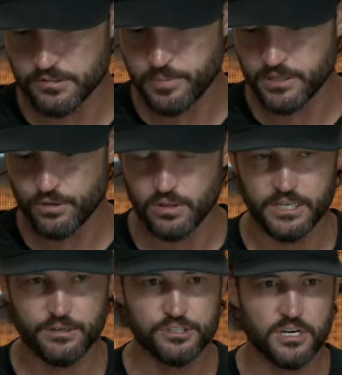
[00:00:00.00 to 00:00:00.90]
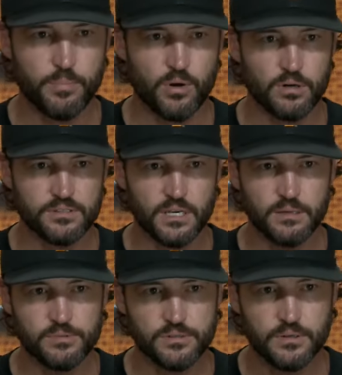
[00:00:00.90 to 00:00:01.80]
there's been good leadership on our
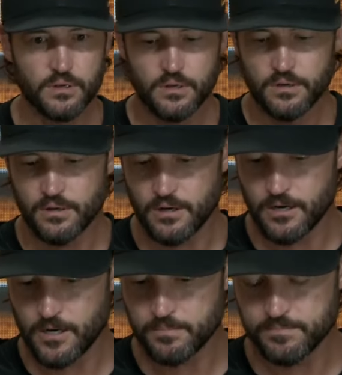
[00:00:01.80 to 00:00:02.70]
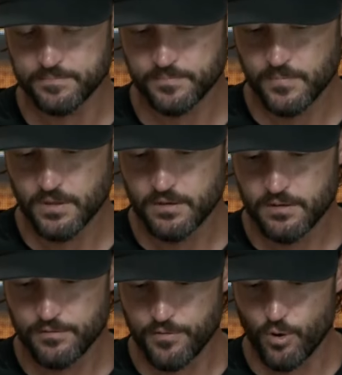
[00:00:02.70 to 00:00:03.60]
teams. Fergie
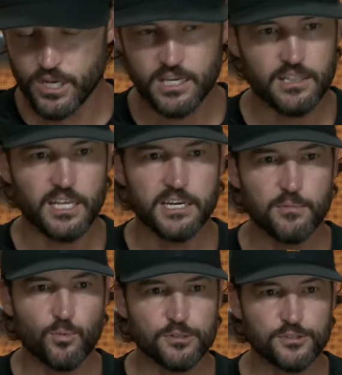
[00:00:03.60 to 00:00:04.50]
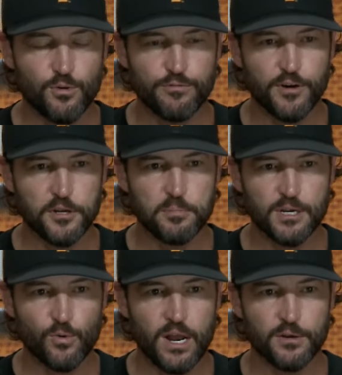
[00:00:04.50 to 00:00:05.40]
and Liam were so fun to be
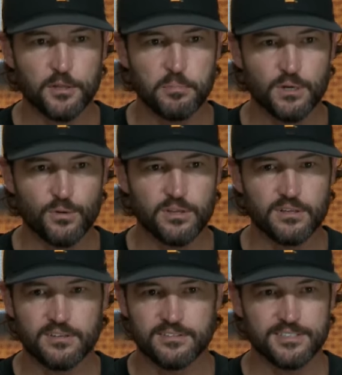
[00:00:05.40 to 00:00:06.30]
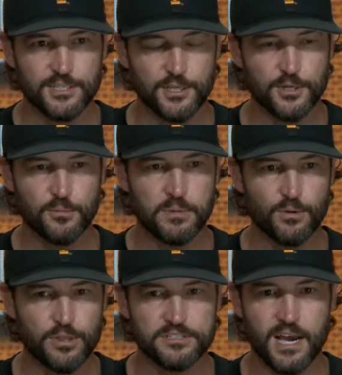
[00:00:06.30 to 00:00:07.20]
around in the middle of the, you know,
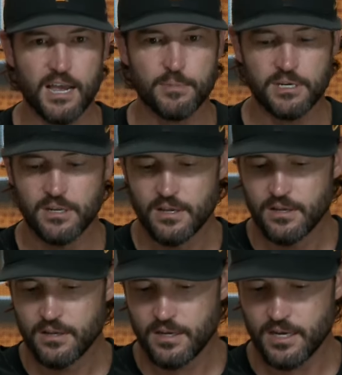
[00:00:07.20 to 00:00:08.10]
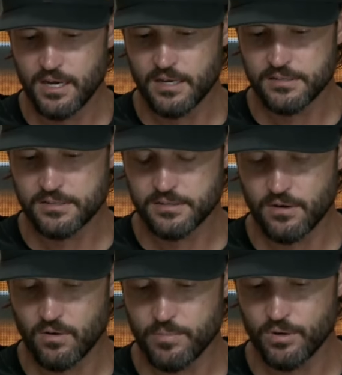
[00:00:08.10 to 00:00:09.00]
middle of the diamond as
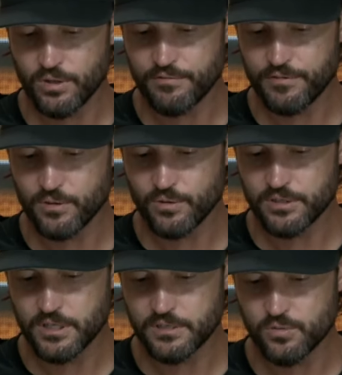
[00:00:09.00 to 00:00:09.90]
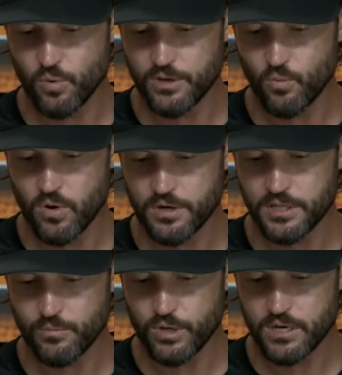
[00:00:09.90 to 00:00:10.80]
our middle infield in 21.
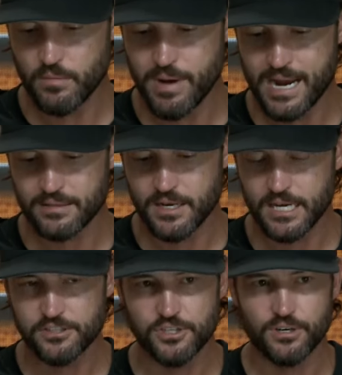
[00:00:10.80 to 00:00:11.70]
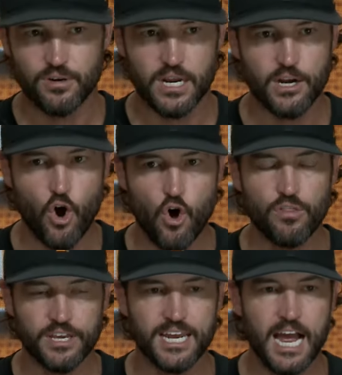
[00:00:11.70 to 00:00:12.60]
And then we come back the next year and all
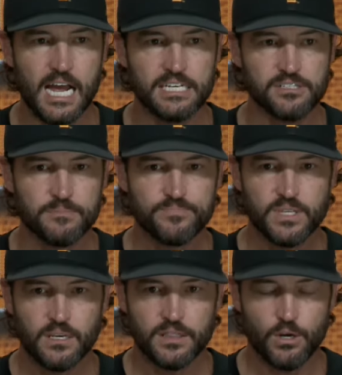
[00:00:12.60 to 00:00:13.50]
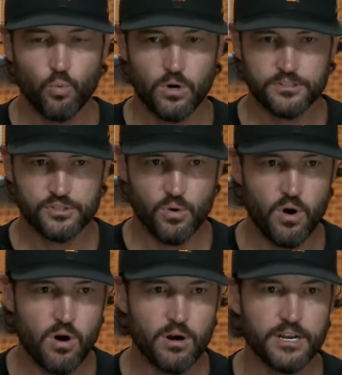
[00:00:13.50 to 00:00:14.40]
the guys that worked so
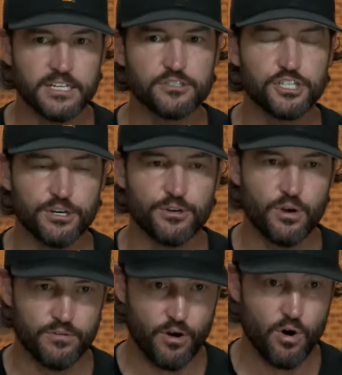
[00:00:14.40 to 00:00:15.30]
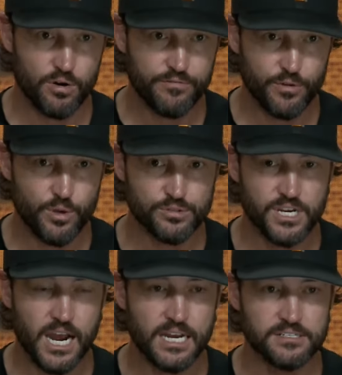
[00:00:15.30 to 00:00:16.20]
hard and cheered hard for those
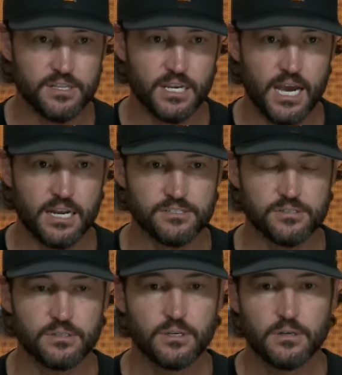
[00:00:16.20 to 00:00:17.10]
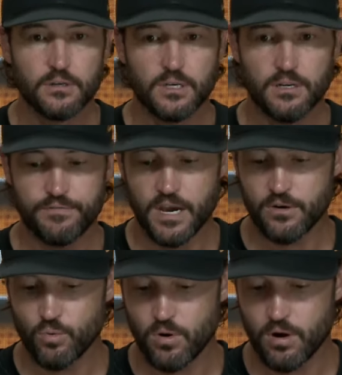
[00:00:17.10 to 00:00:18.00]
guys that got us in a
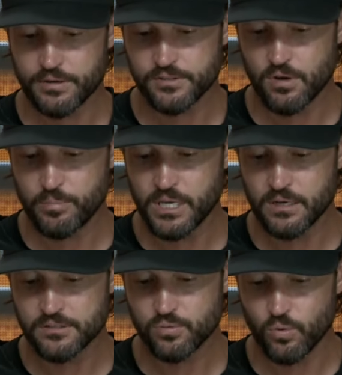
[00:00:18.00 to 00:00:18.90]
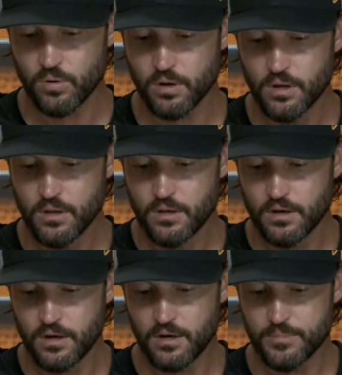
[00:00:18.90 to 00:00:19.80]
final where Arkansas beat us were
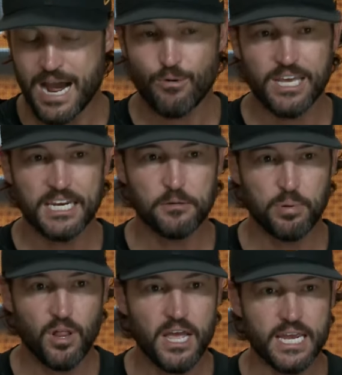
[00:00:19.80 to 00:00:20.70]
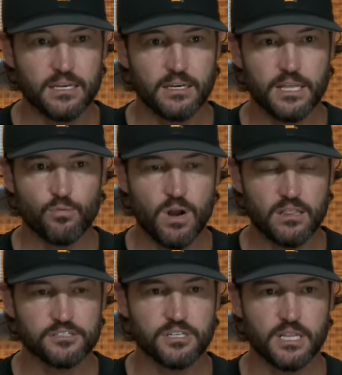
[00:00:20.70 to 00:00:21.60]
now getting to play, and they
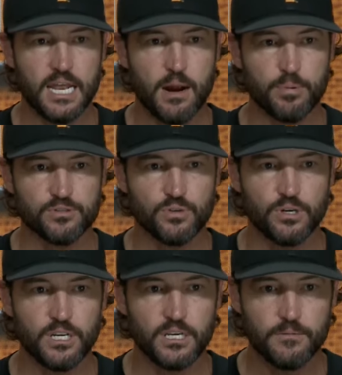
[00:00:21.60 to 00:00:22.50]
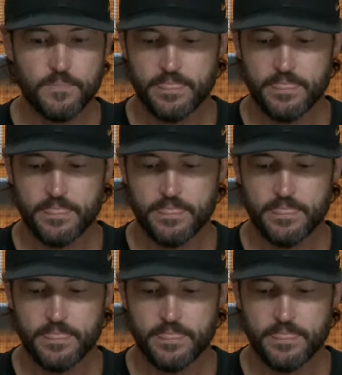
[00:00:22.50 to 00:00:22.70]
relished in that opportunity.